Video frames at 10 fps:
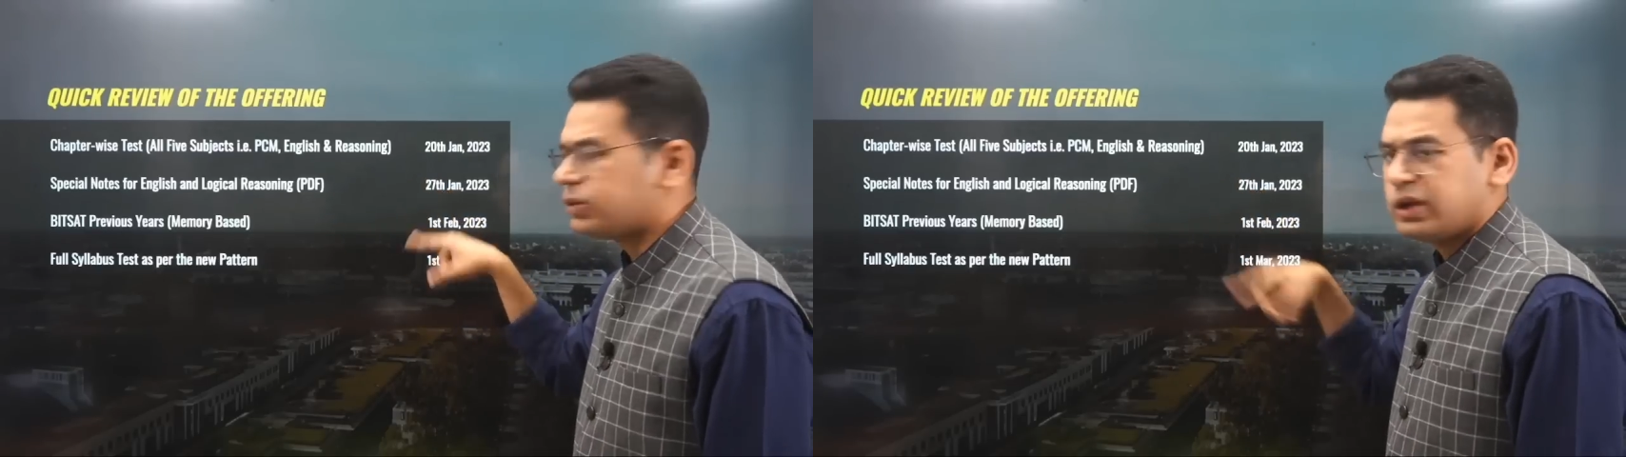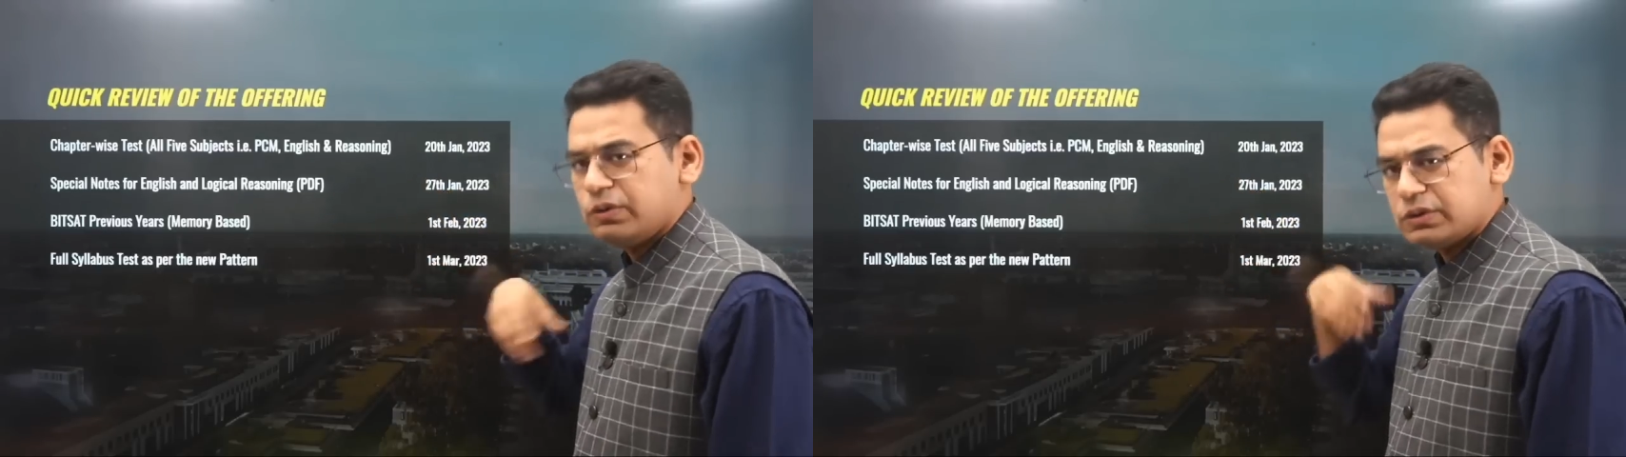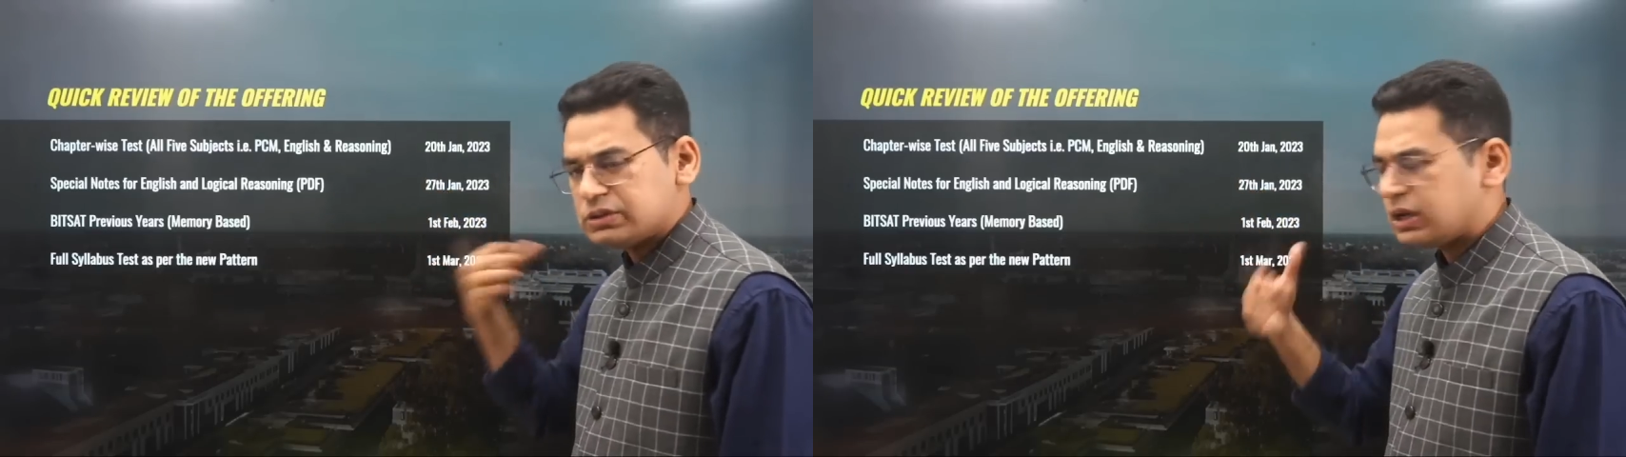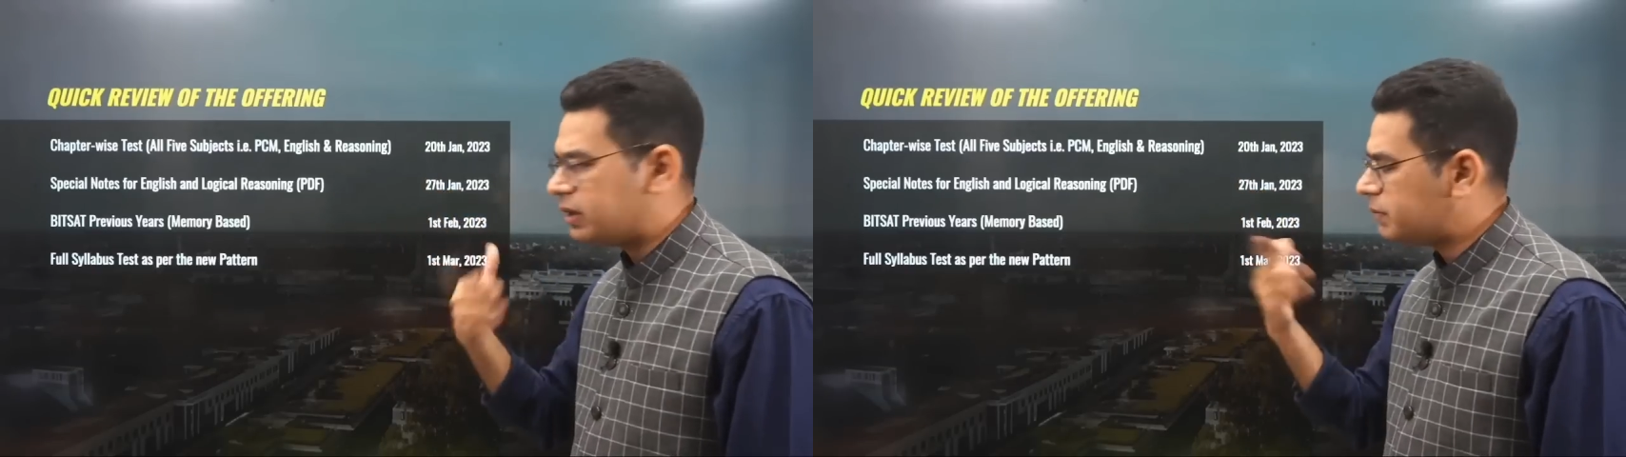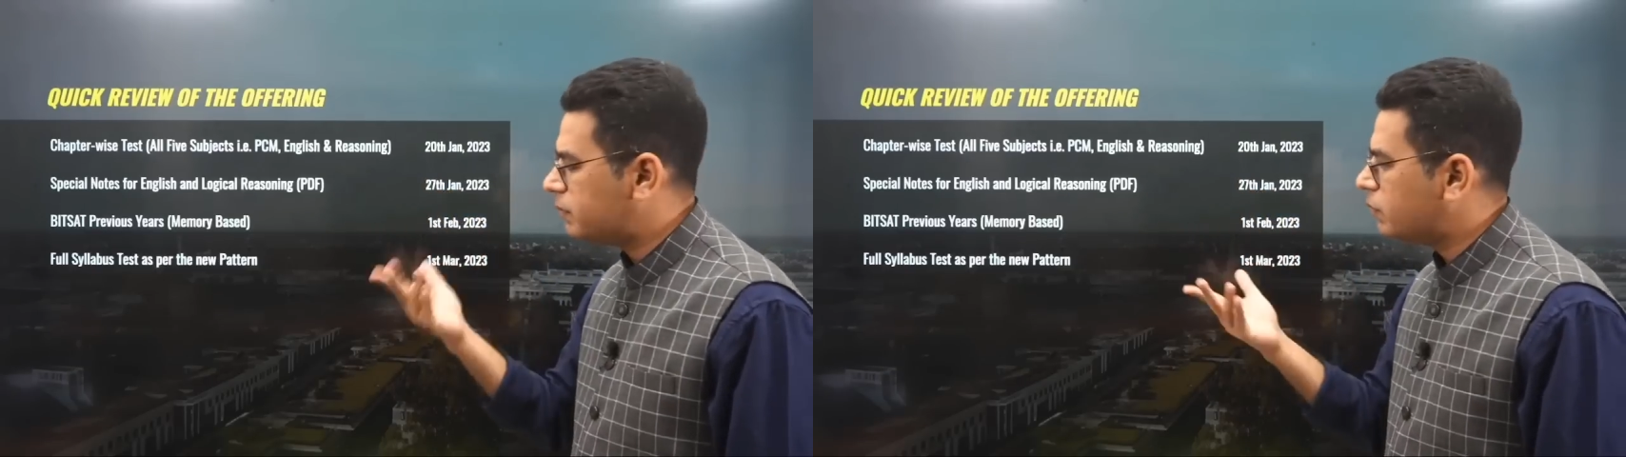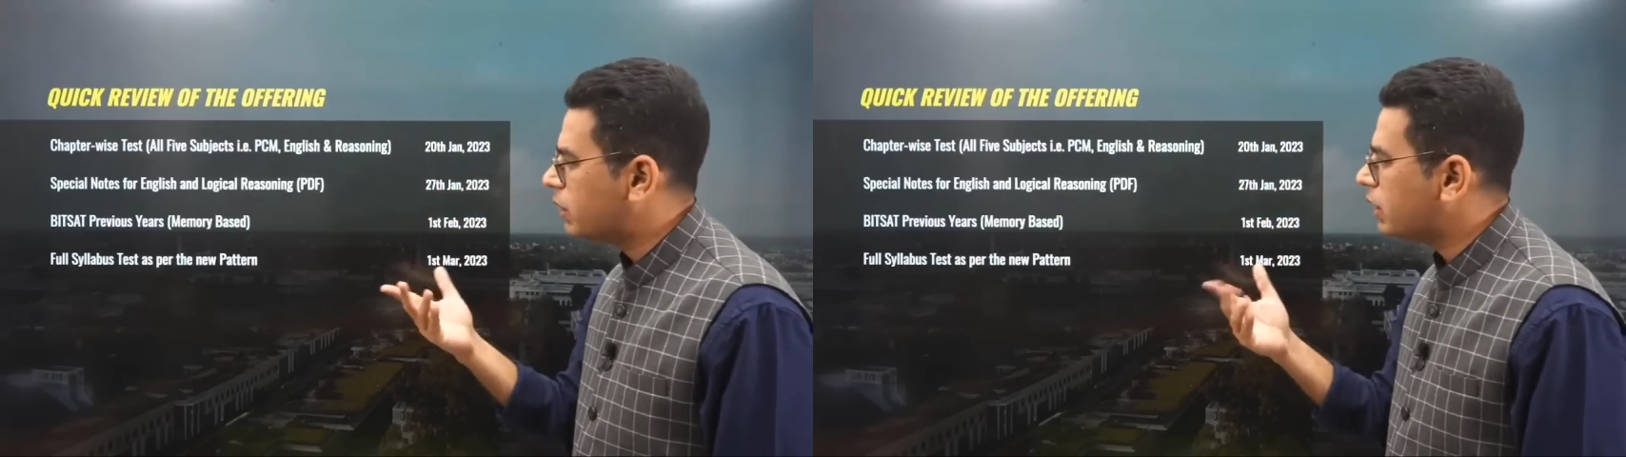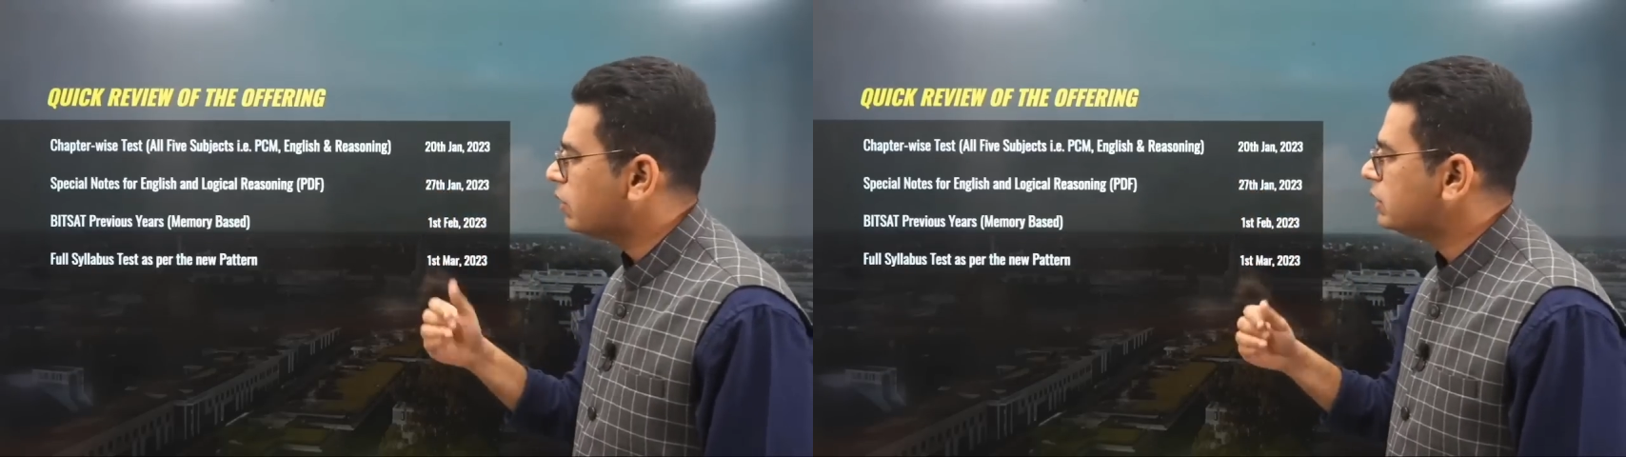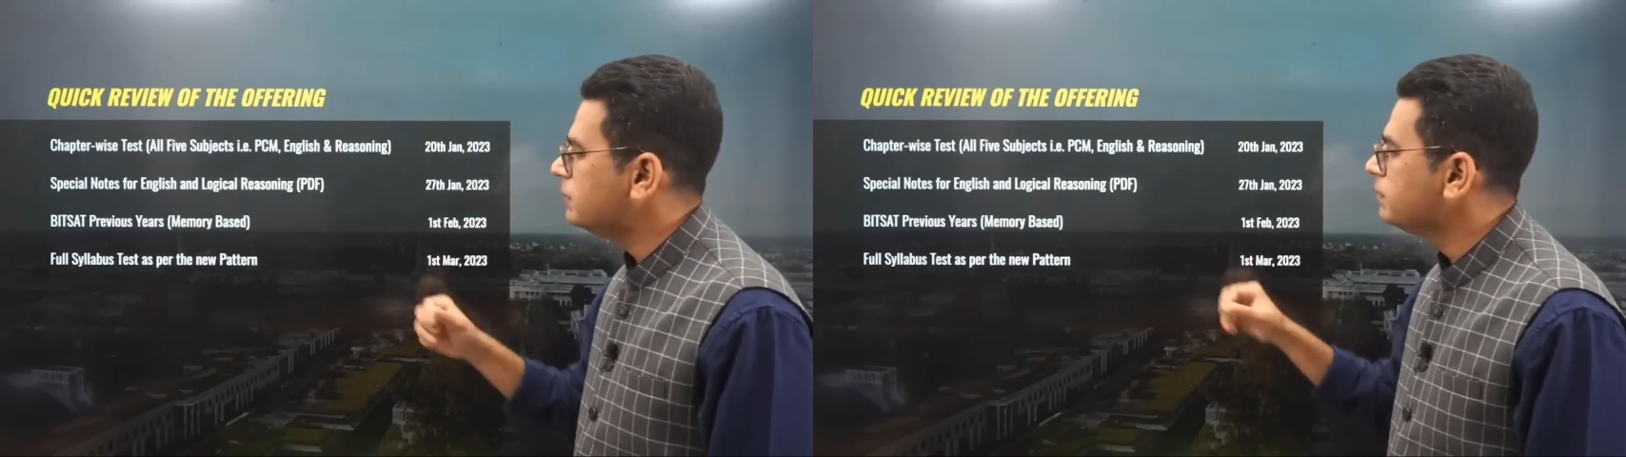So can you guys start
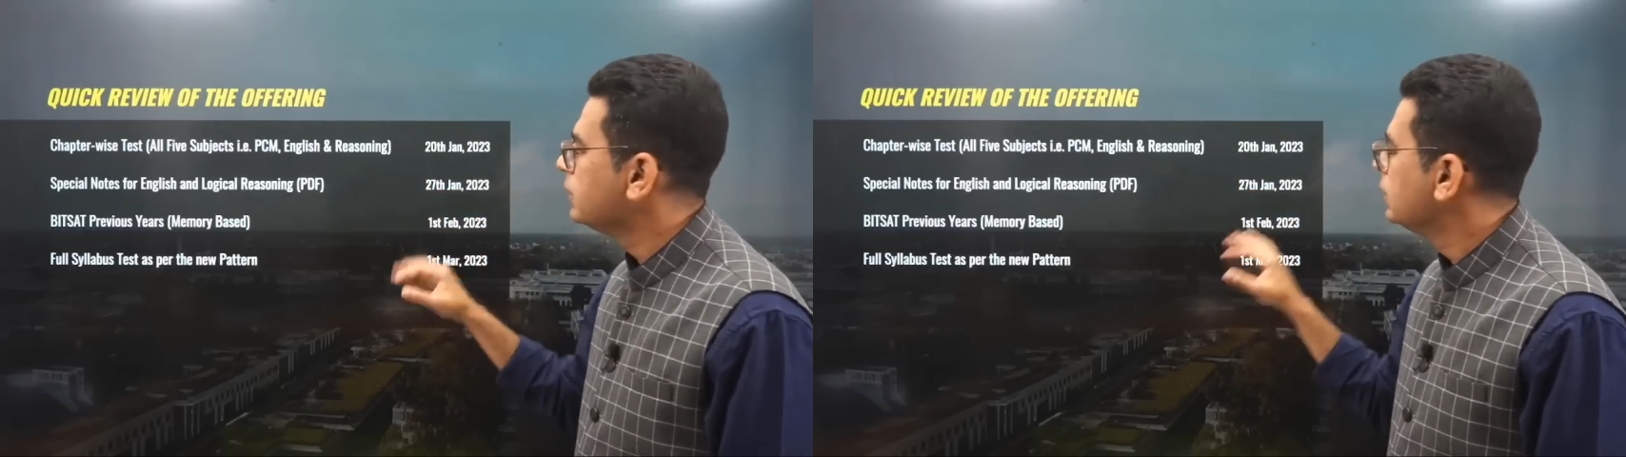working on them?